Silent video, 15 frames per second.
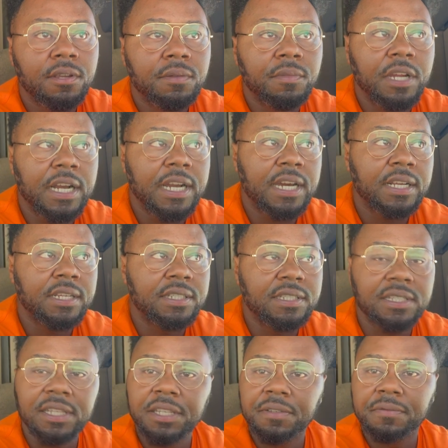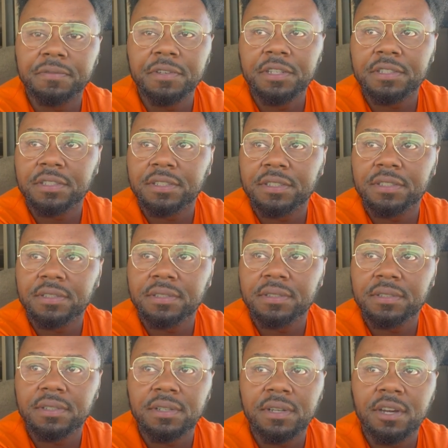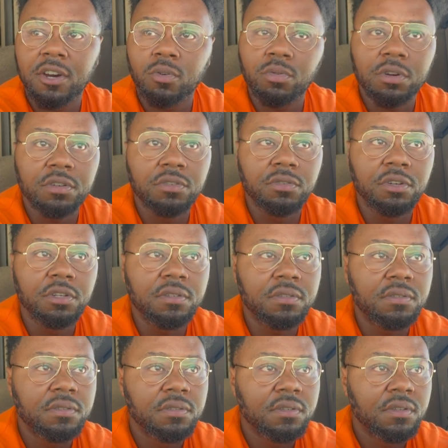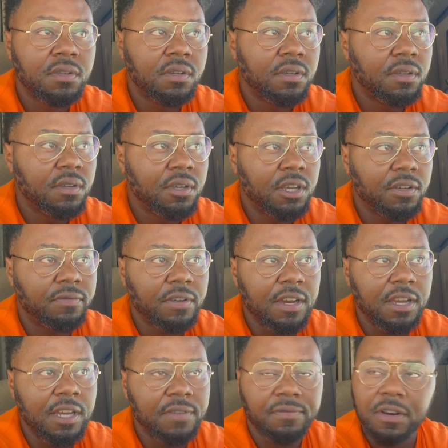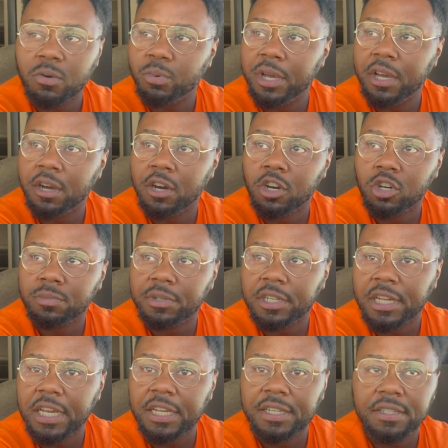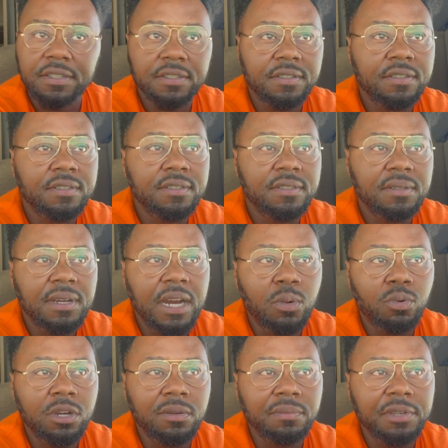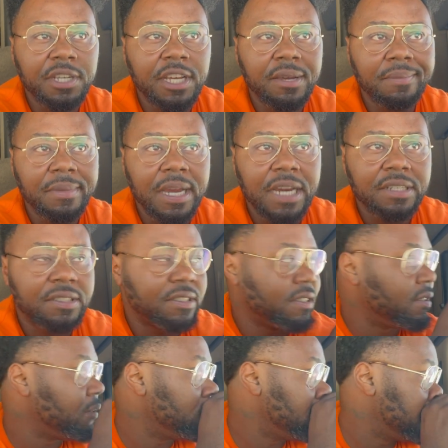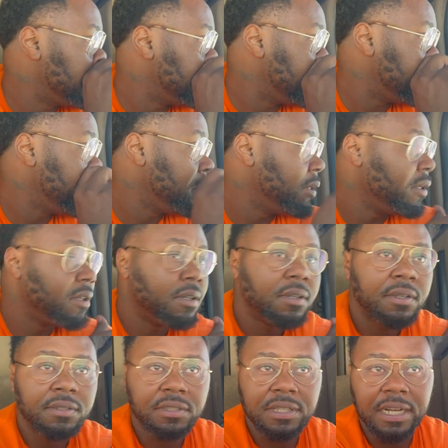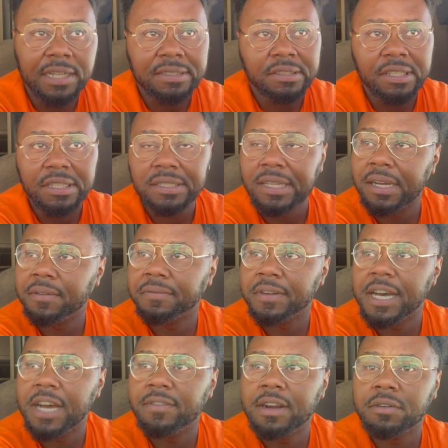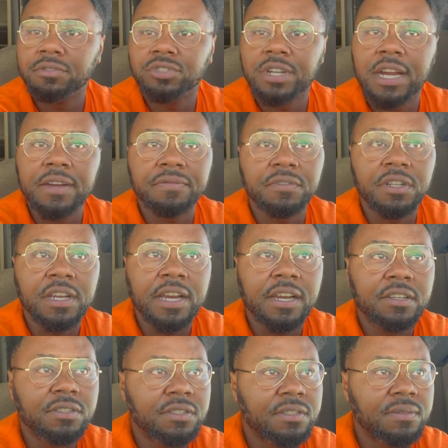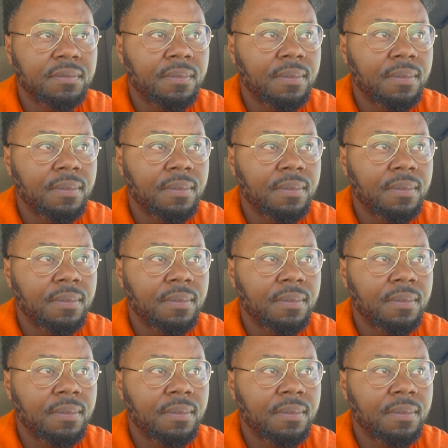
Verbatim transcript: But I gotta get this leak fixed. I don't wanna do it. If I went home today, I wouldn't be in Madison. Cause like I said, it's like a 5-hour drive from the house.